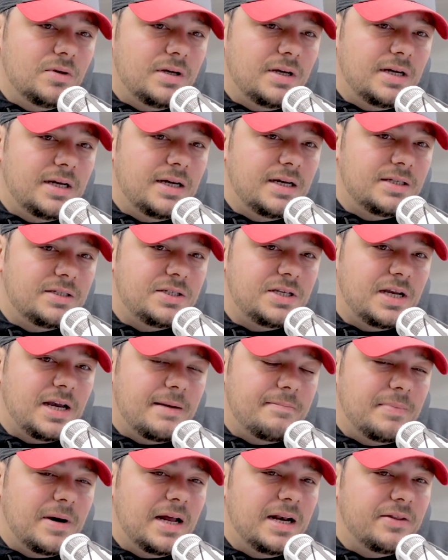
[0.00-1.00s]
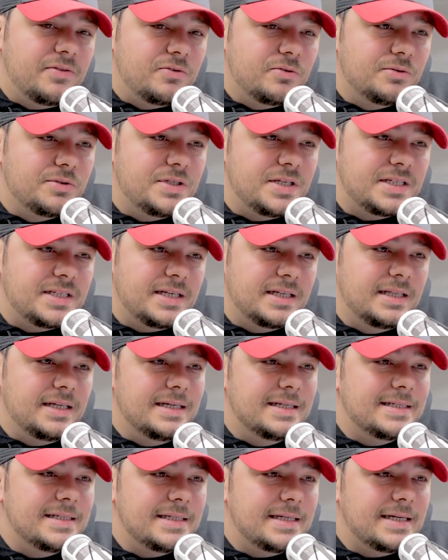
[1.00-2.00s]
it through 6LE
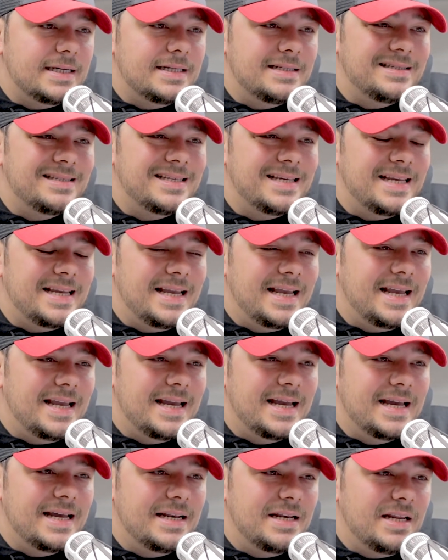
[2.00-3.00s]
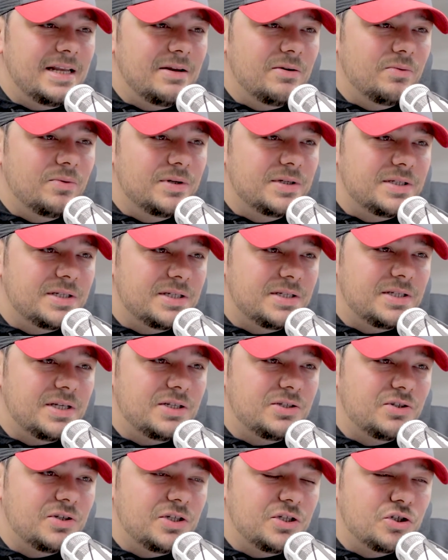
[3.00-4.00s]
Designs, and it was
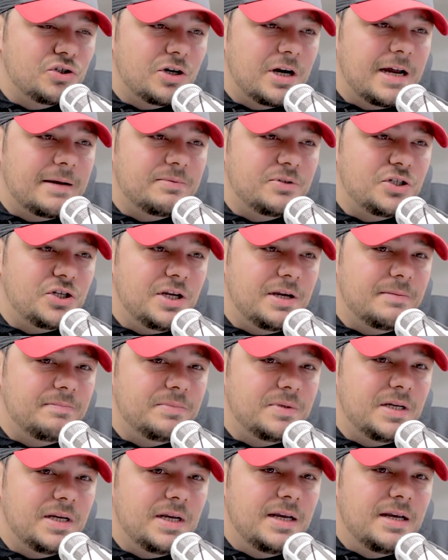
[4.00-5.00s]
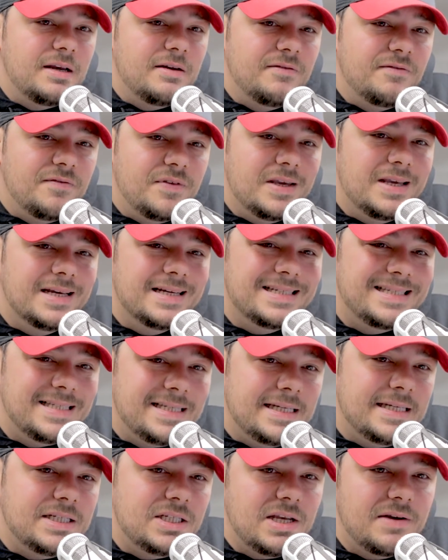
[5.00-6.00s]
essentially drop shipped via
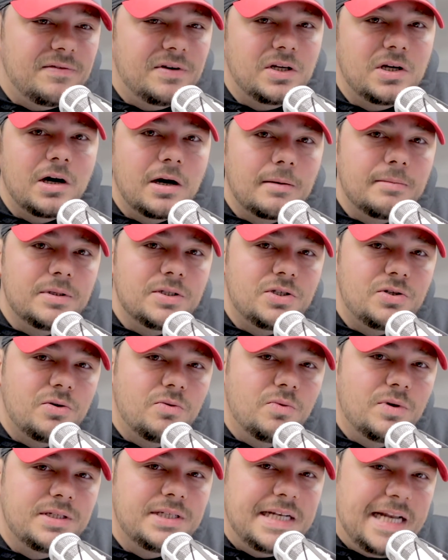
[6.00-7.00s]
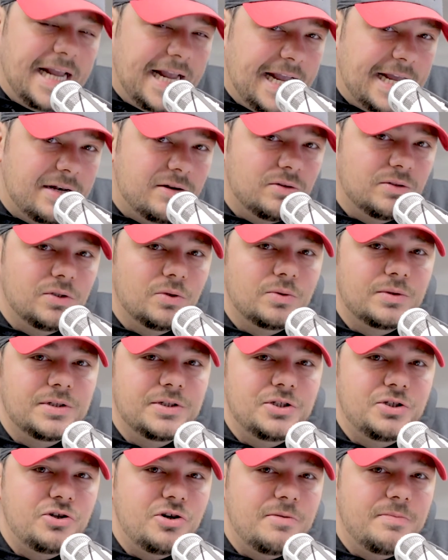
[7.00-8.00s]
C7 carbon. So it wasn't handled or
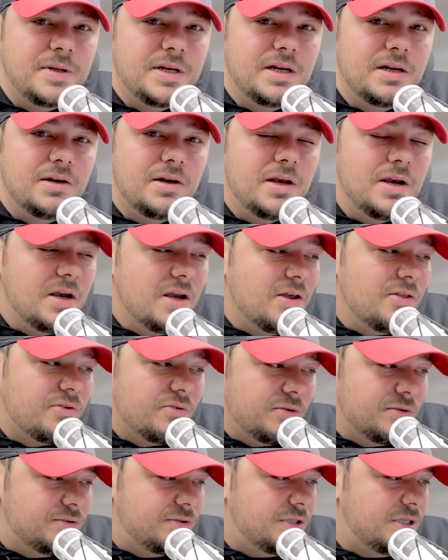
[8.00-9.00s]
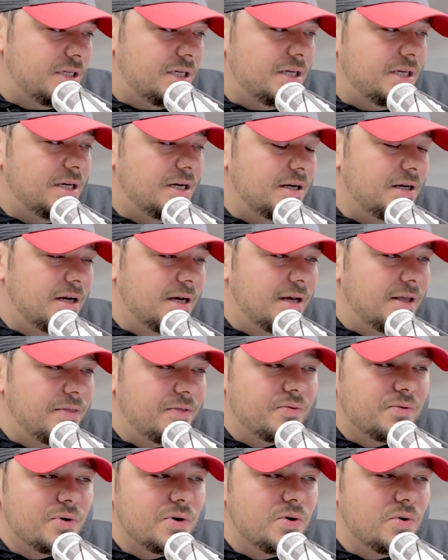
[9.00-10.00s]
distributed through
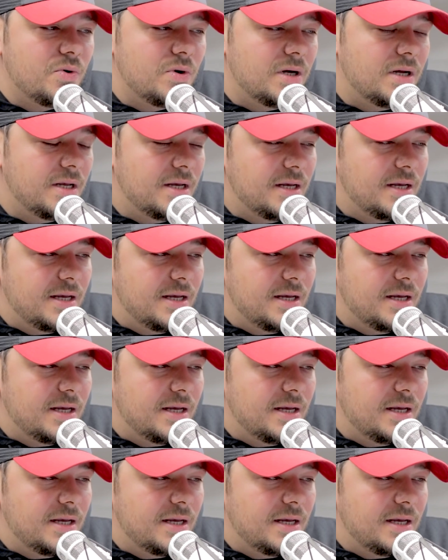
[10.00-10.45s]
6LE